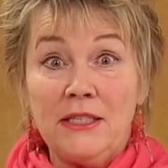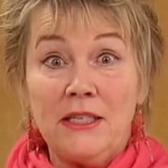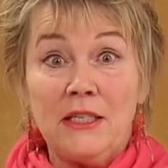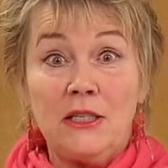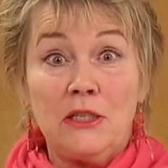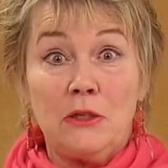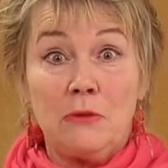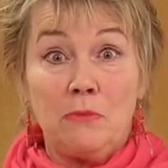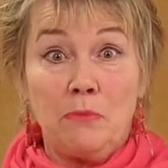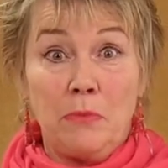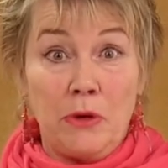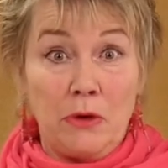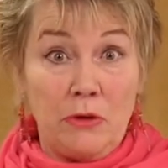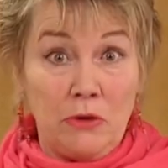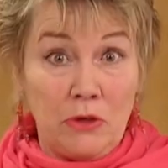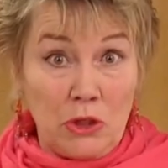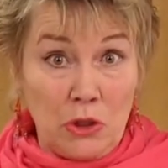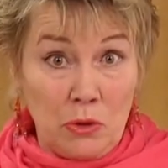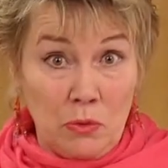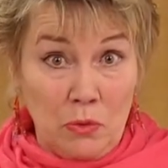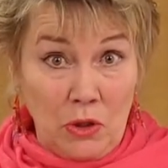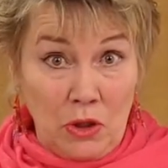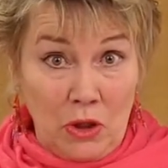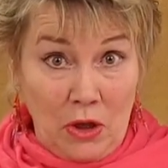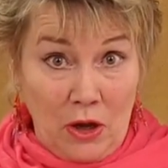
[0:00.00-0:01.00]

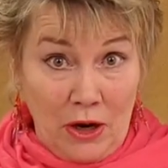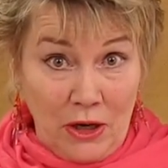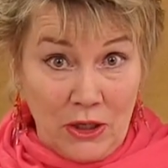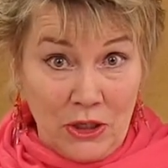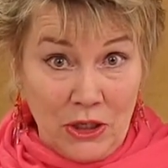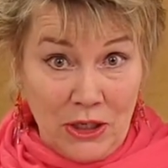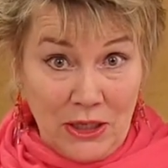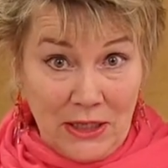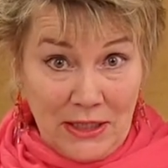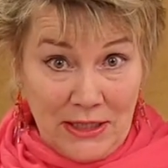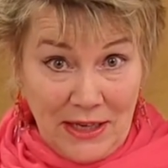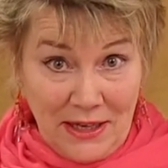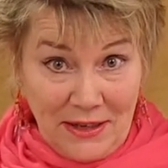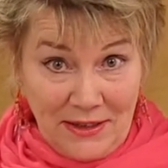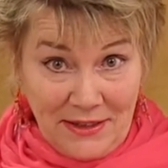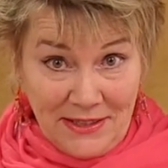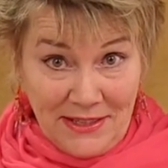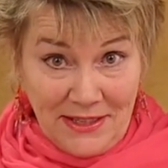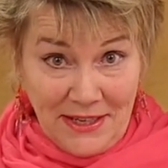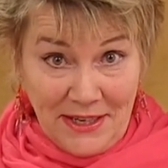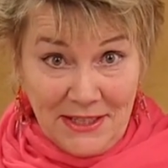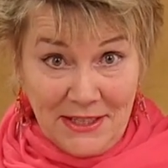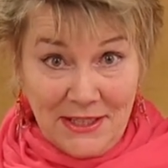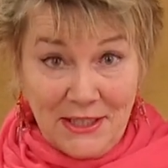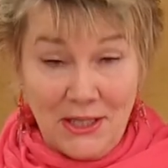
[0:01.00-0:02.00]
spiritual logic tells
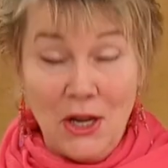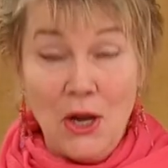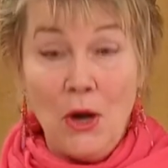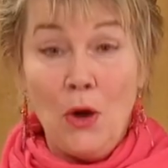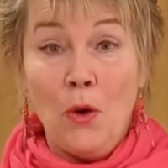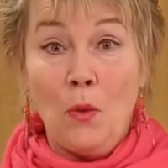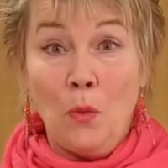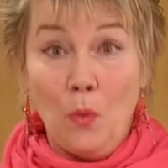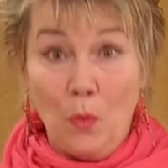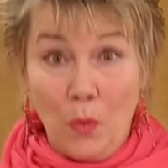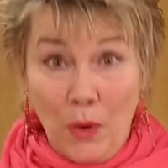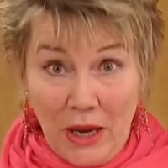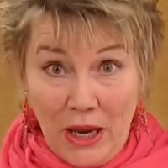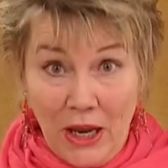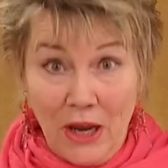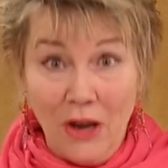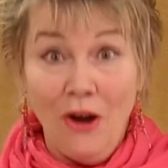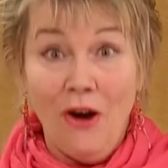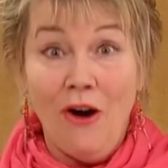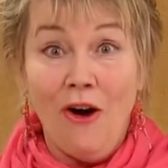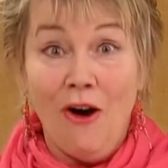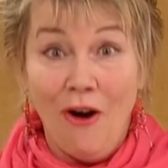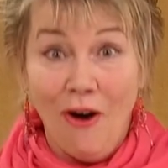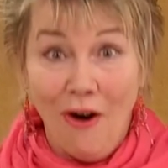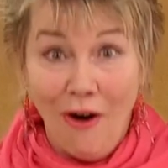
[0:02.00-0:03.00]
us we
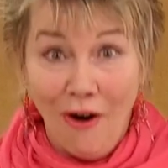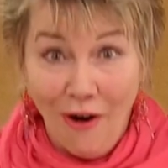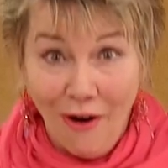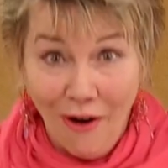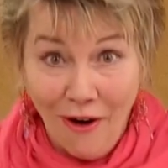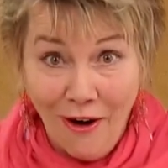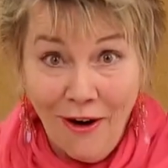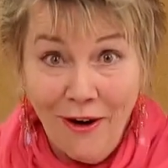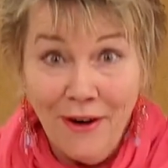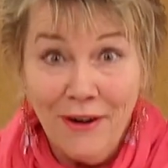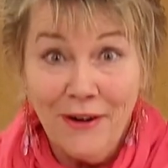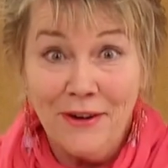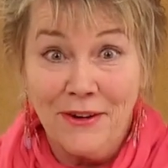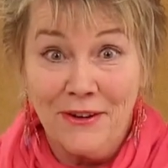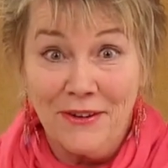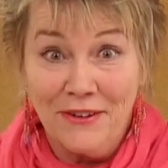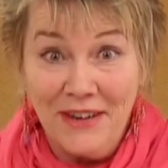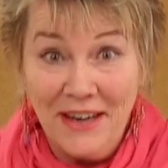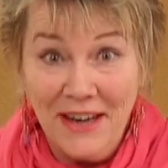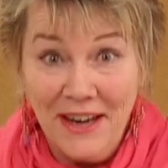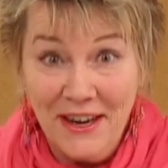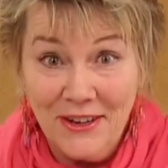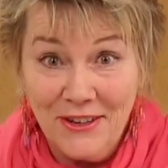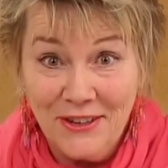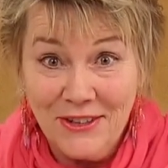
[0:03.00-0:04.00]
are
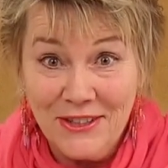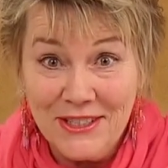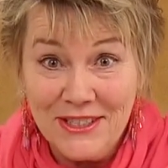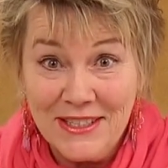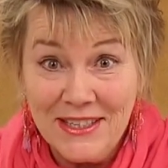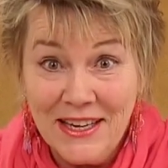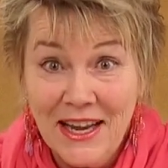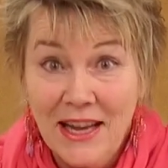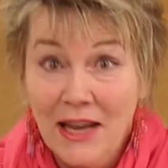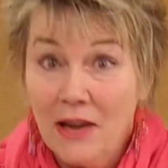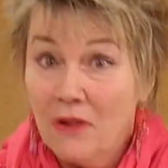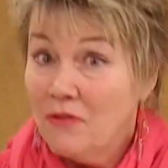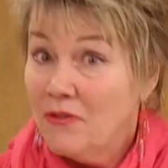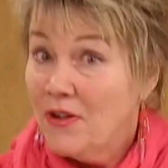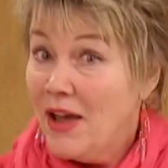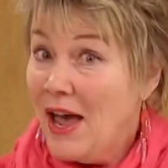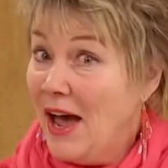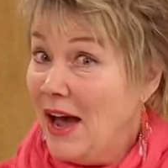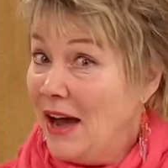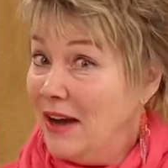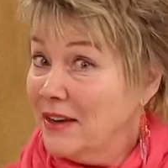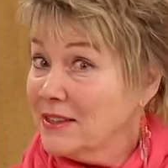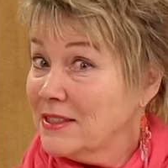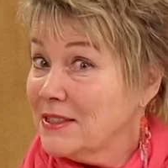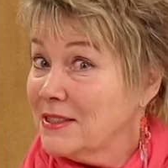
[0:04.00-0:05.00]
creators. In
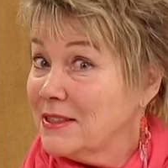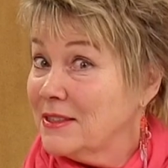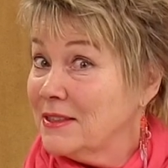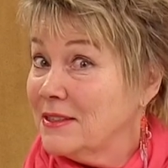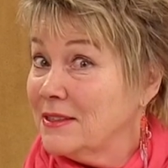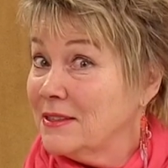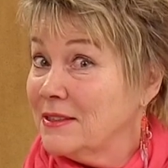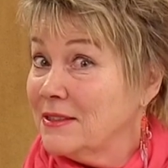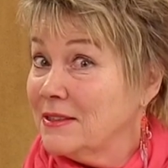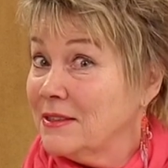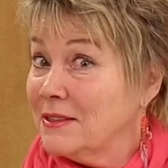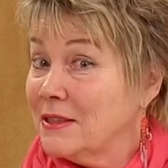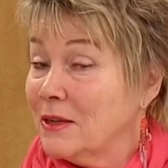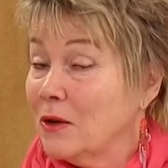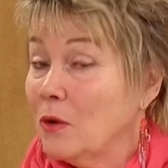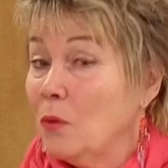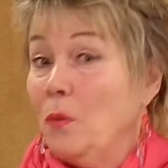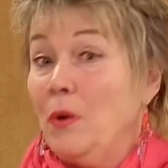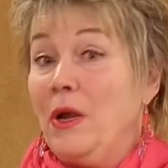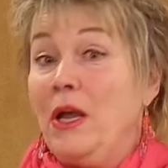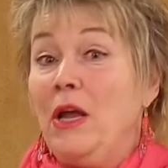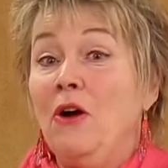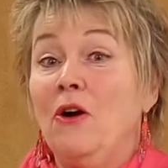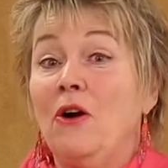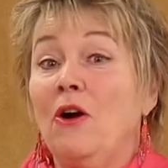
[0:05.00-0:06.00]
fact,
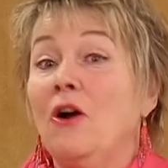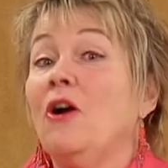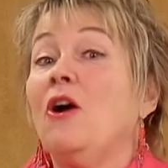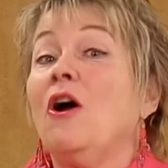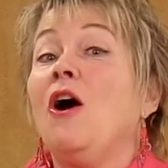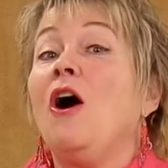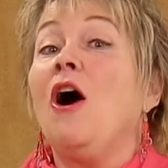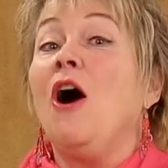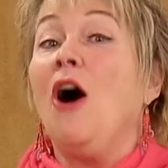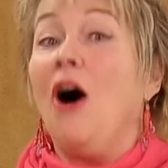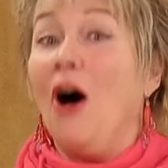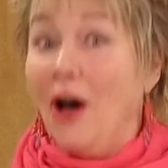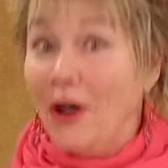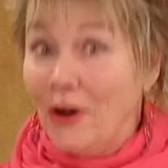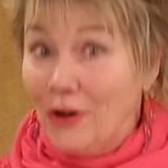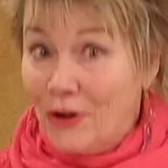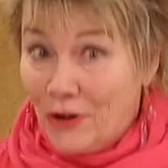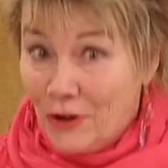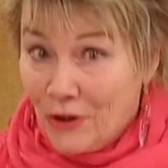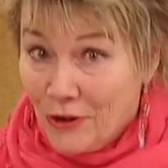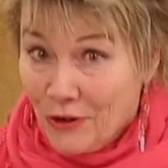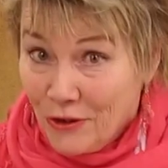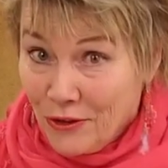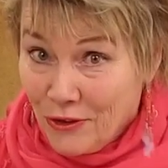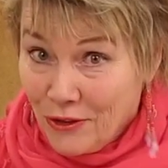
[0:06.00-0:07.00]
we are on
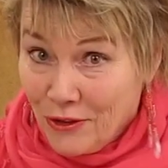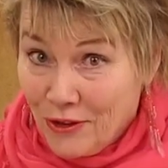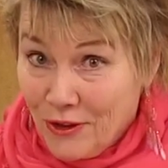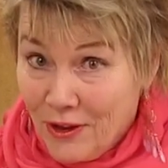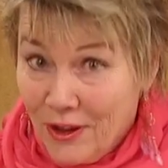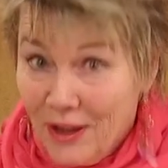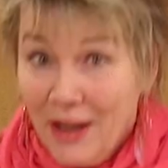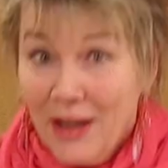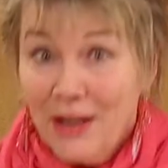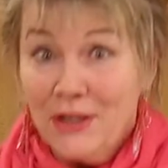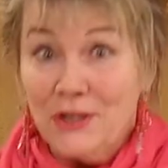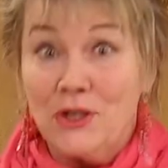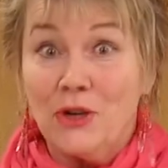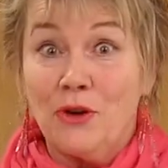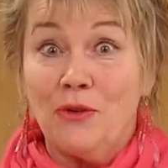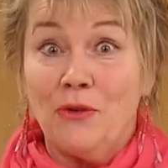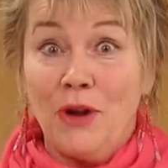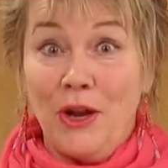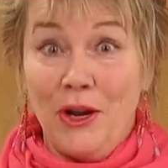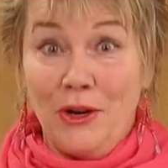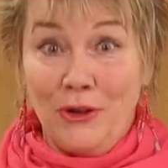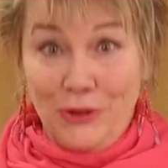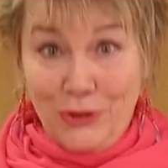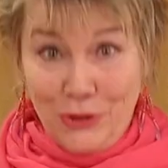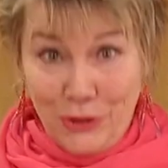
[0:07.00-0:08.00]
Earth as
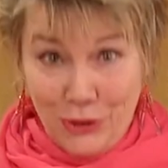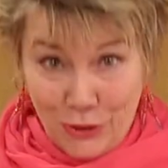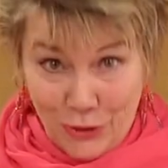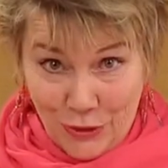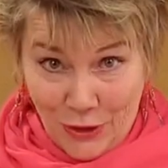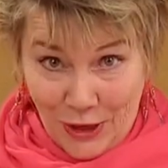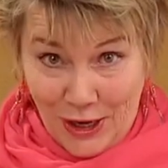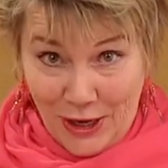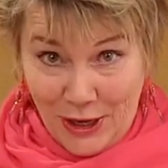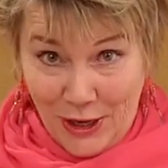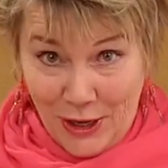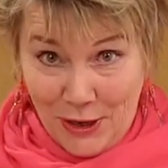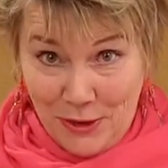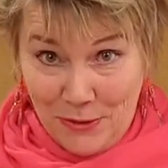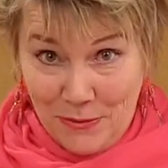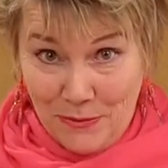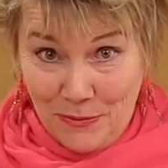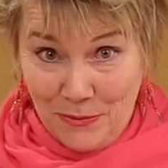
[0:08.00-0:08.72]
creators in training.